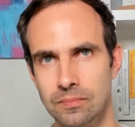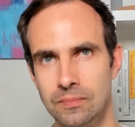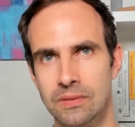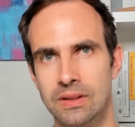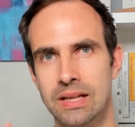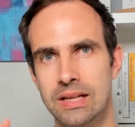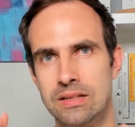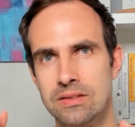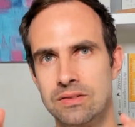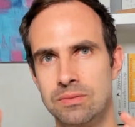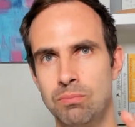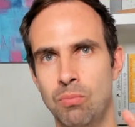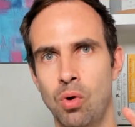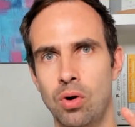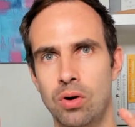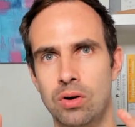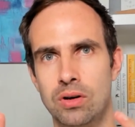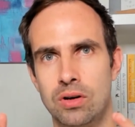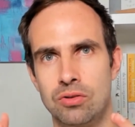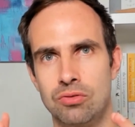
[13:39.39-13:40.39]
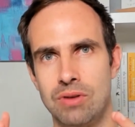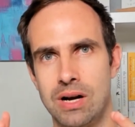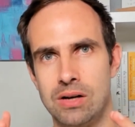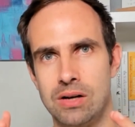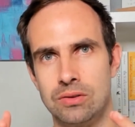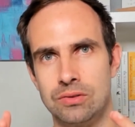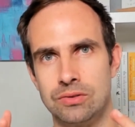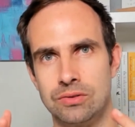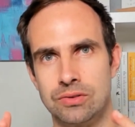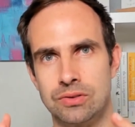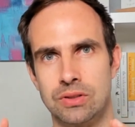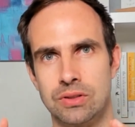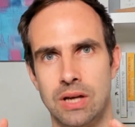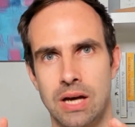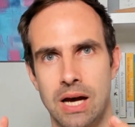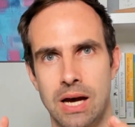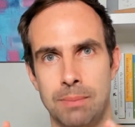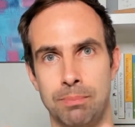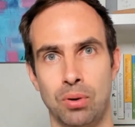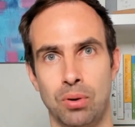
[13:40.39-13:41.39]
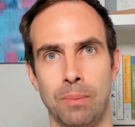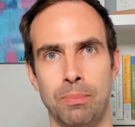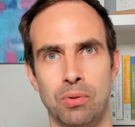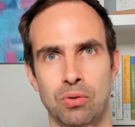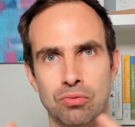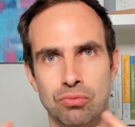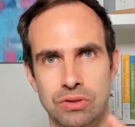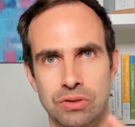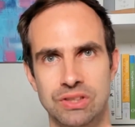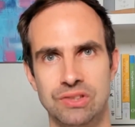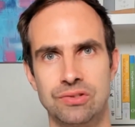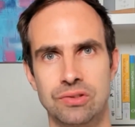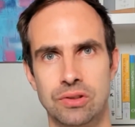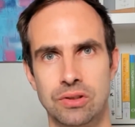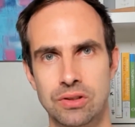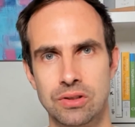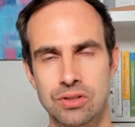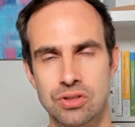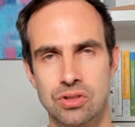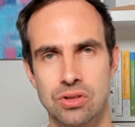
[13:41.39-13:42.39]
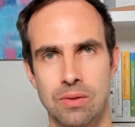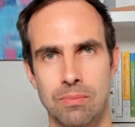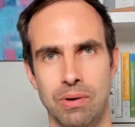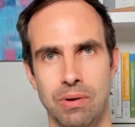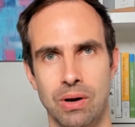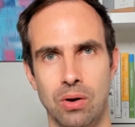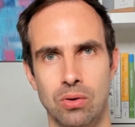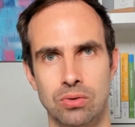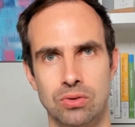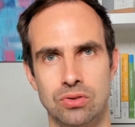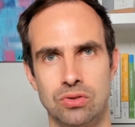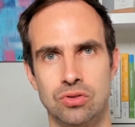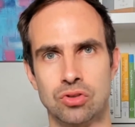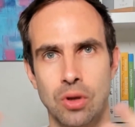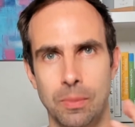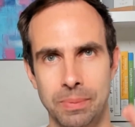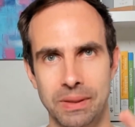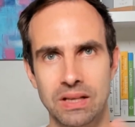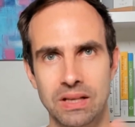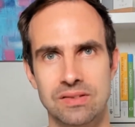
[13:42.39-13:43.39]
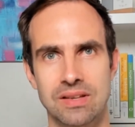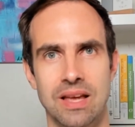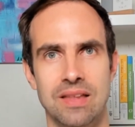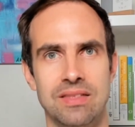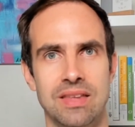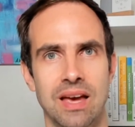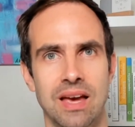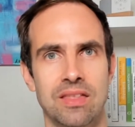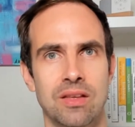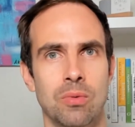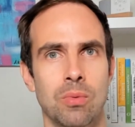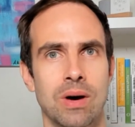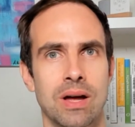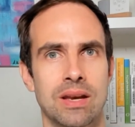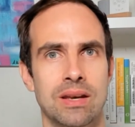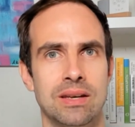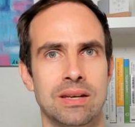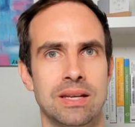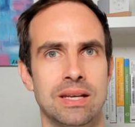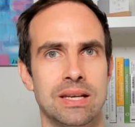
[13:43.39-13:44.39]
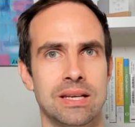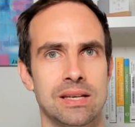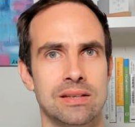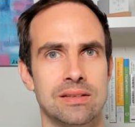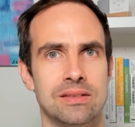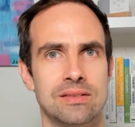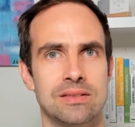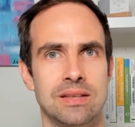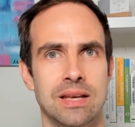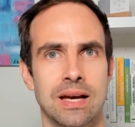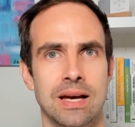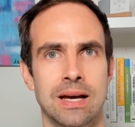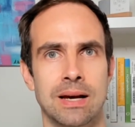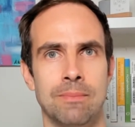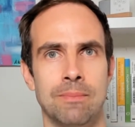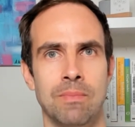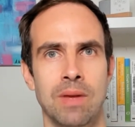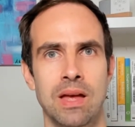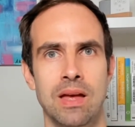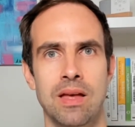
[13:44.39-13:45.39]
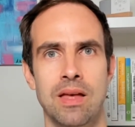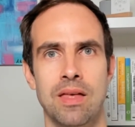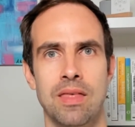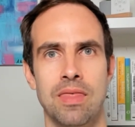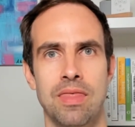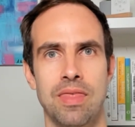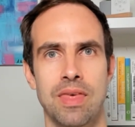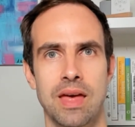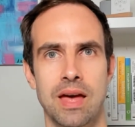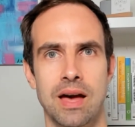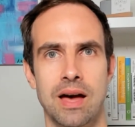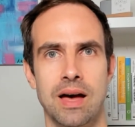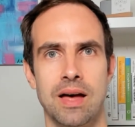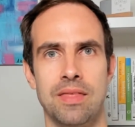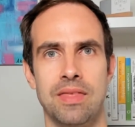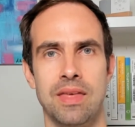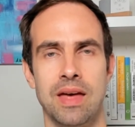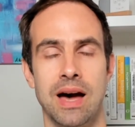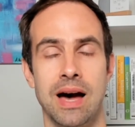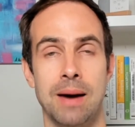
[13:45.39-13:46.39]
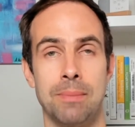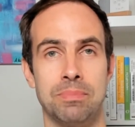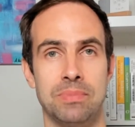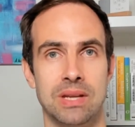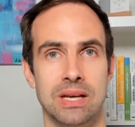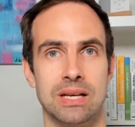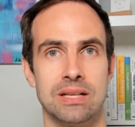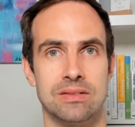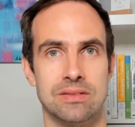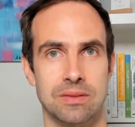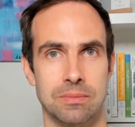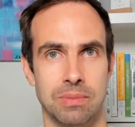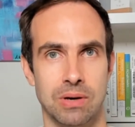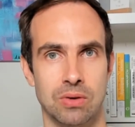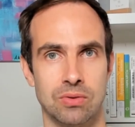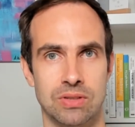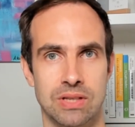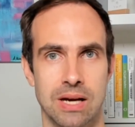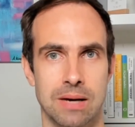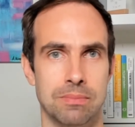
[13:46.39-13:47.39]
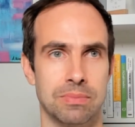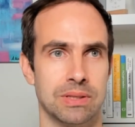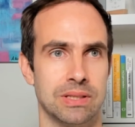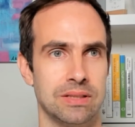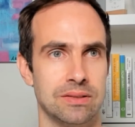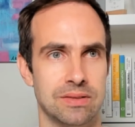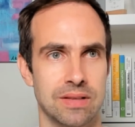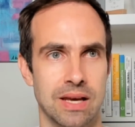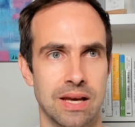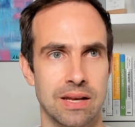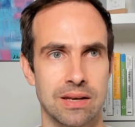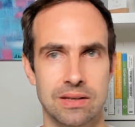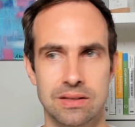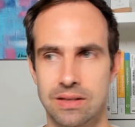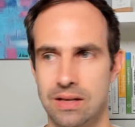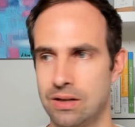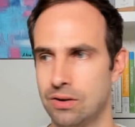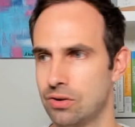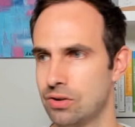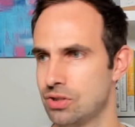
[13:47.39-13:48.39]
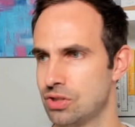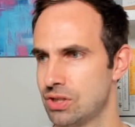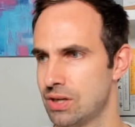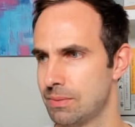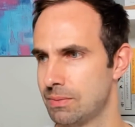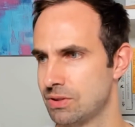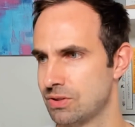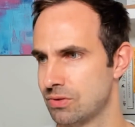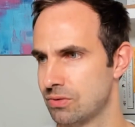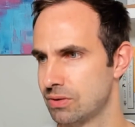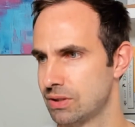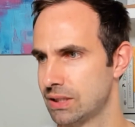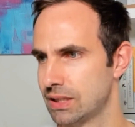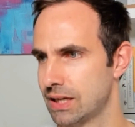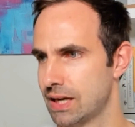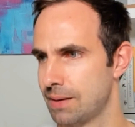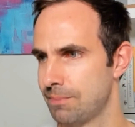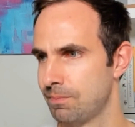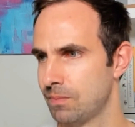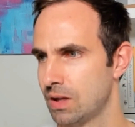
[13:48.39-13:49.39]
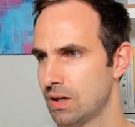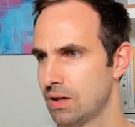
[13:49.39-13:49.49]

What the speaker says: that is more around proper research about topics, and the other one is their updates about companies. And I'm going to share my screen again